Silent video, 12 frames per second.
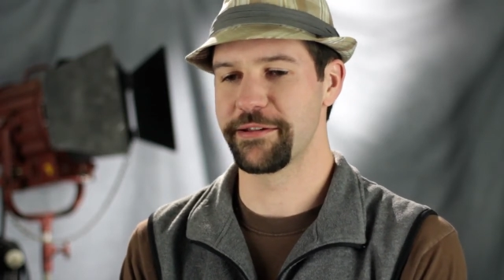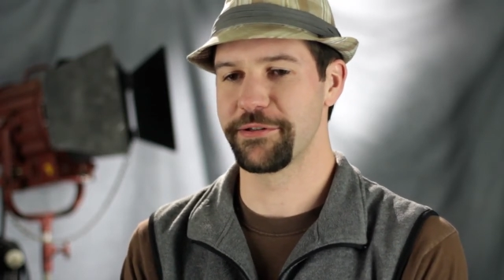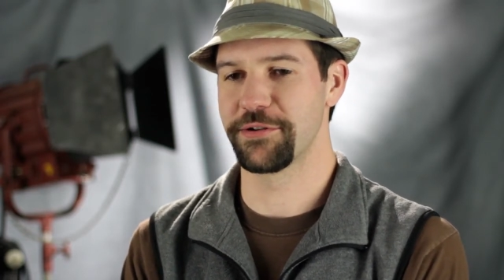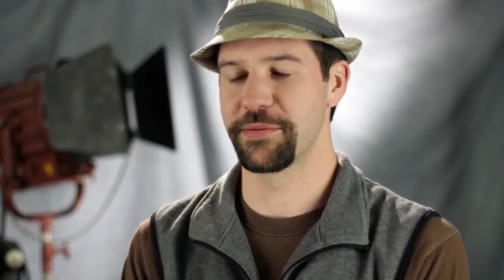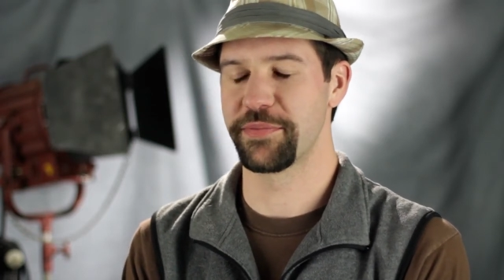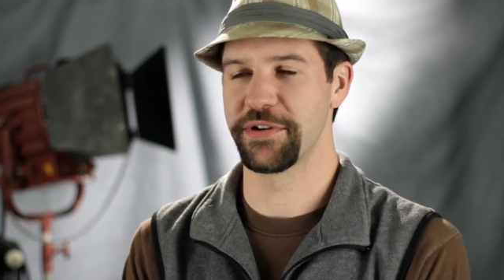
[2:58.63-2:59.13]
the
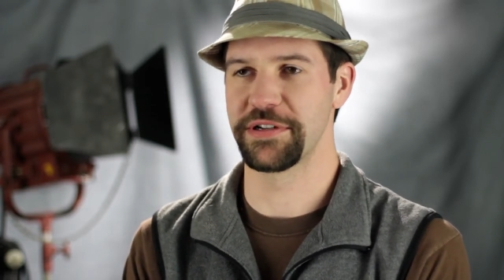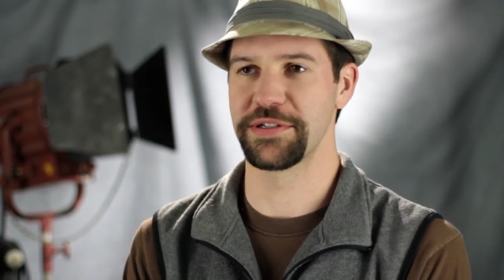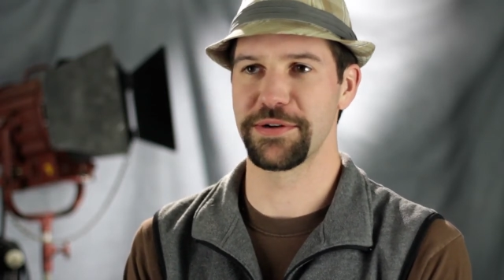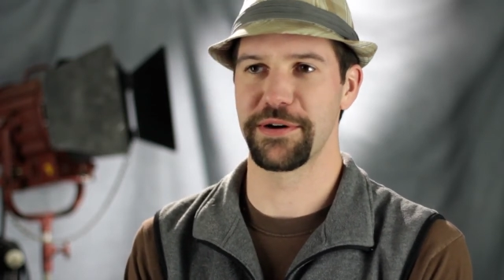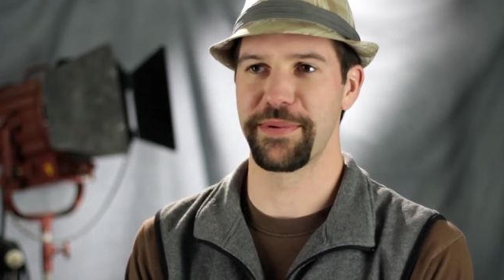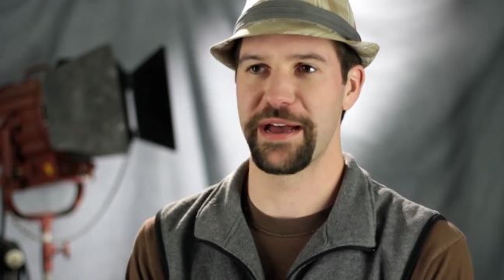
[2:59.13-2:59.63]
Lord put
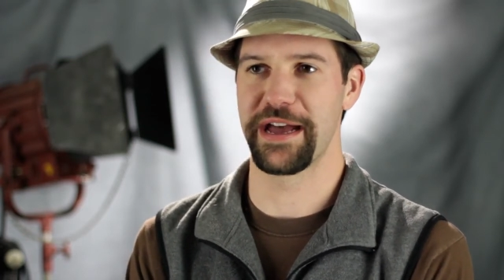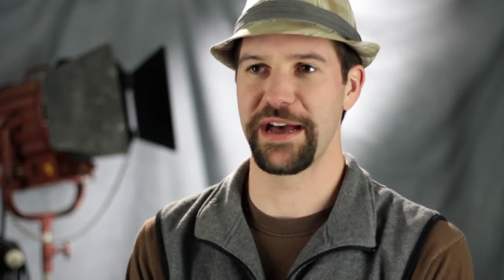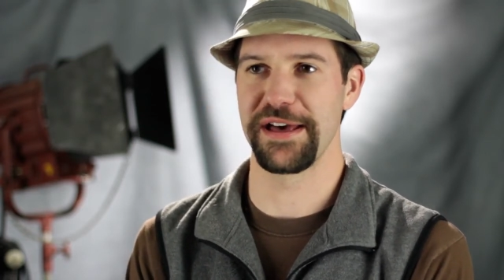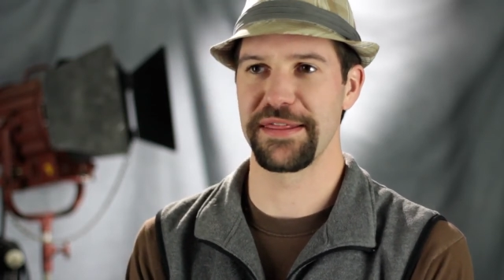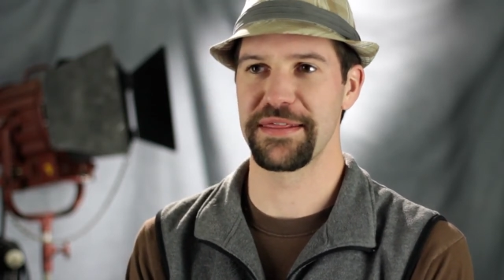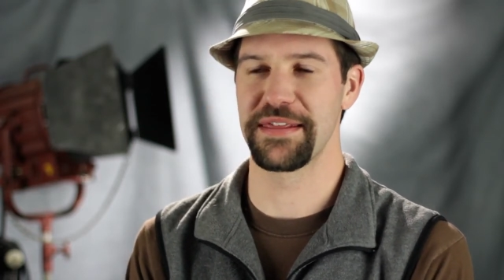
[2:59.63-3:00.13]
into our
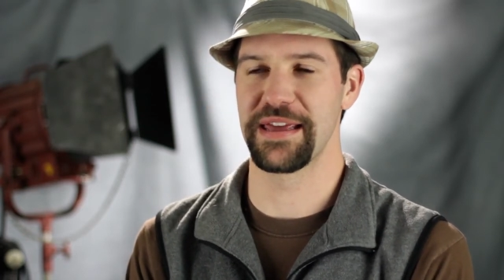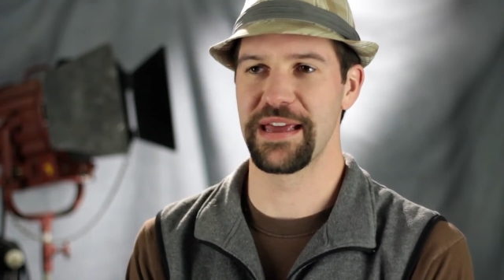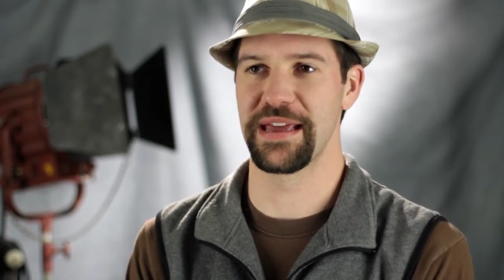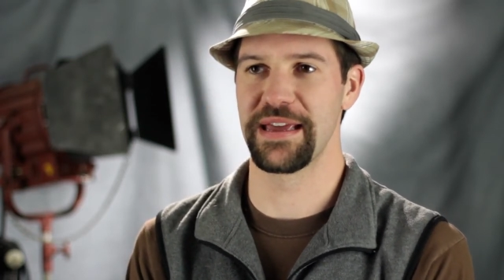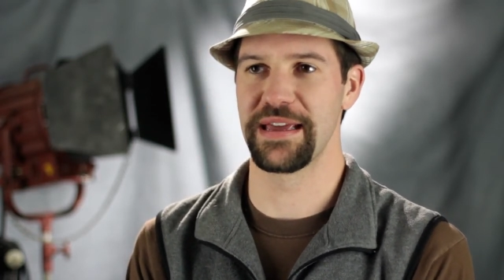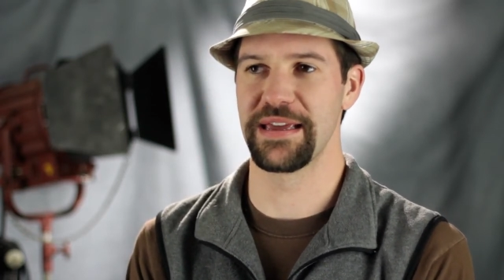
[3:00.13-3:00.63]
path
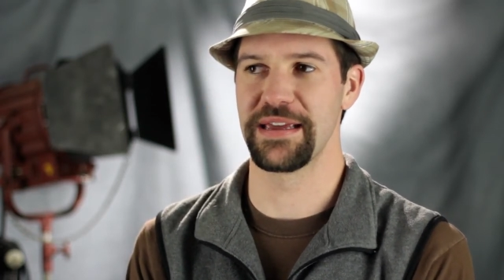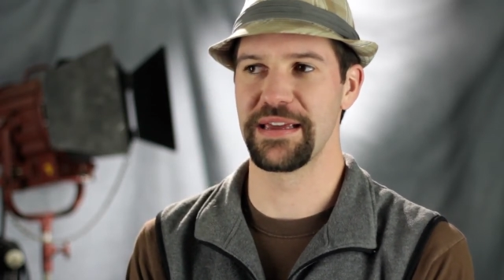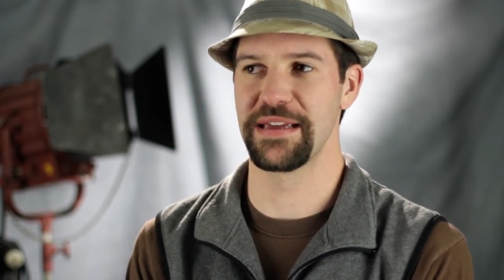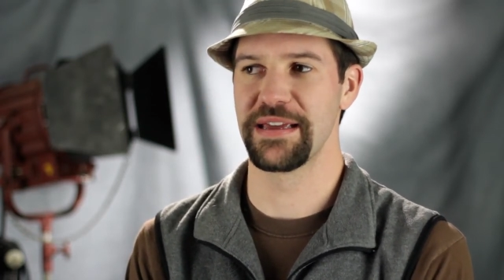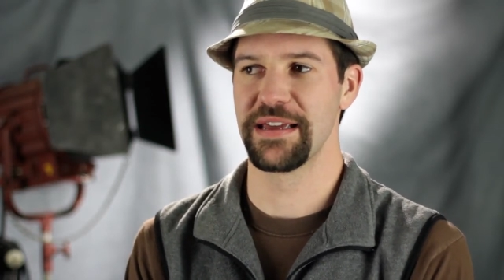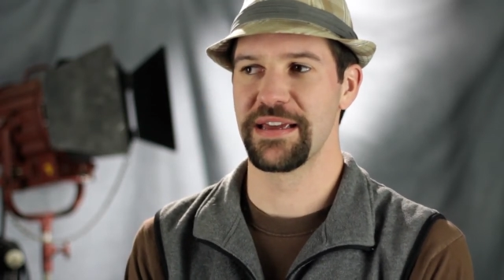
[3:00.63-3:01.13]
a